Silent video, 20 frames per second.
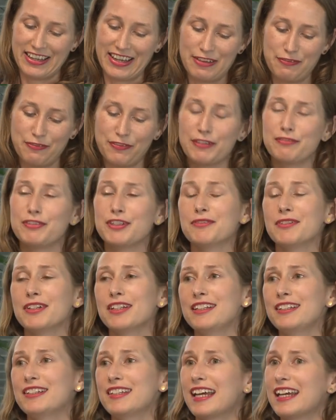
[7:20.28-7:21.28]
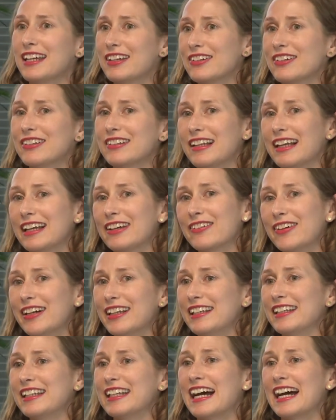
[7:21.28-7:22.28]
if, if you want to take on like
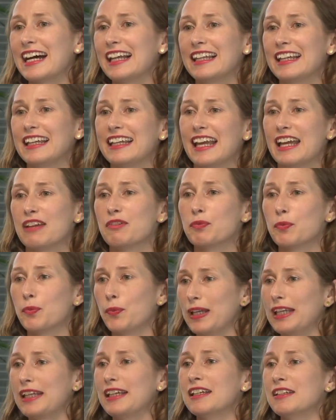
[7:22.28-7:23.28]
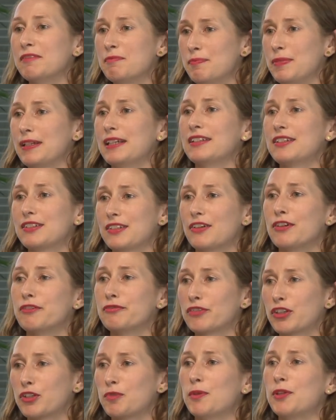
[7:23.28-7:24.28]
quite a gnarly and weird bit
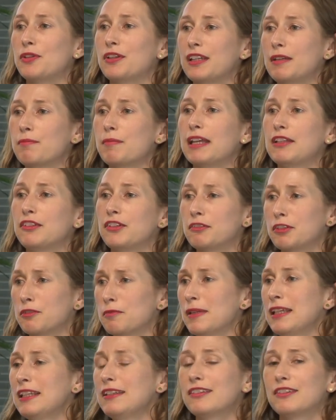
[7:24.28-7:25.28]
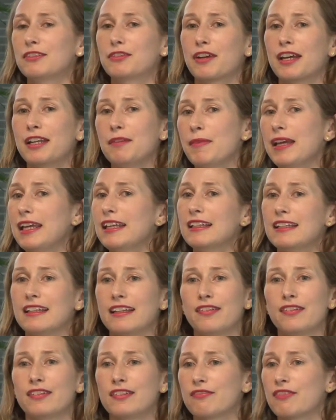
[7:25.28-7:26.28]
of community management, try to make a
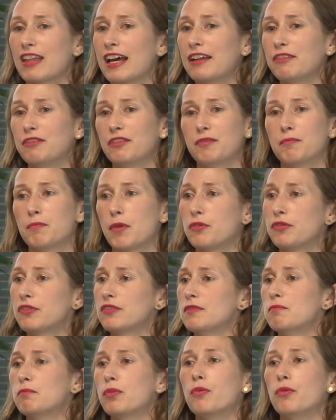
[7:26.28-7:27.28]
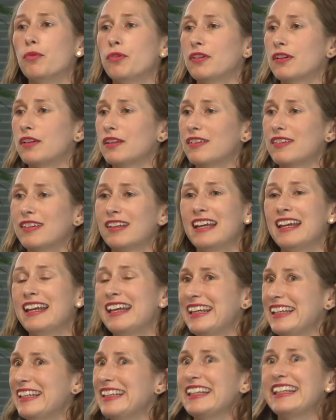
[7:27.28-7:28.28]
list of the 100 most important
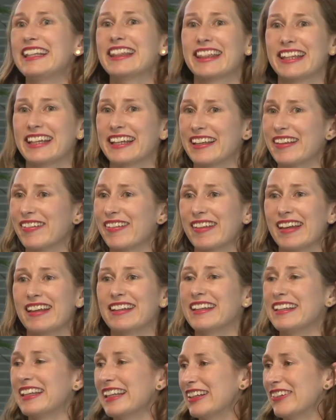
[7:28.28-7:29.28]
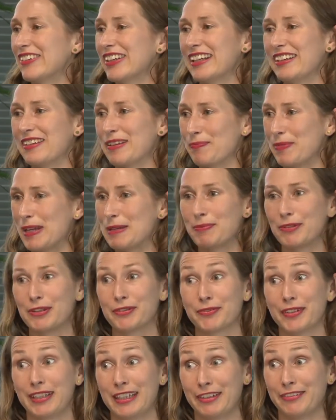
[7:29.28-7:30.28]
anythings in an area that people
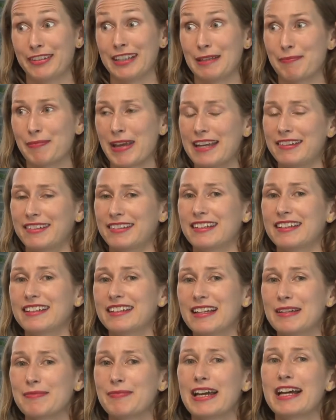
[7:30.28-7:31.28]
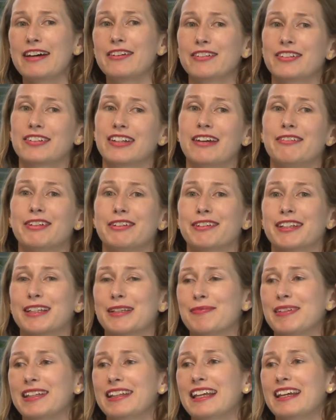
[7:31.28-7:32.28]
are really, really passionate about. I would
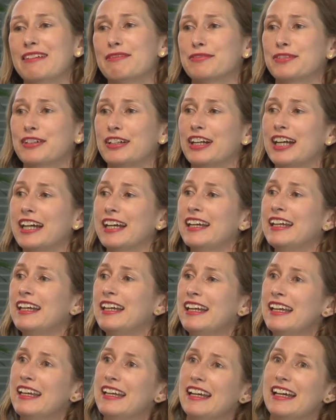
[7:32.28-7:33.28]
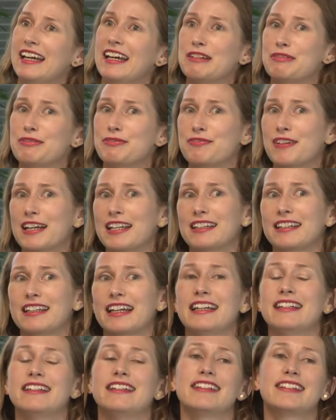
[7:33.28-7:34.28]
recommend that for a, a fun
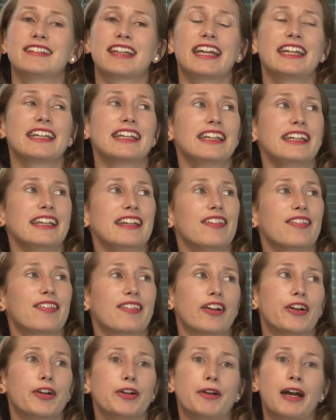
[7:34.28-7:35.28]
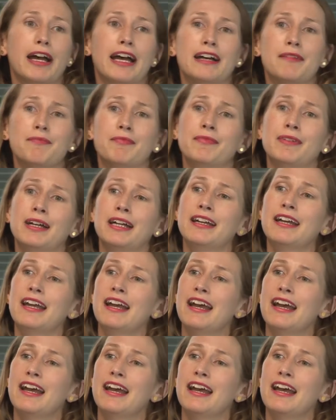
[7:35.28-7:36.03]
undertaking. So. Um,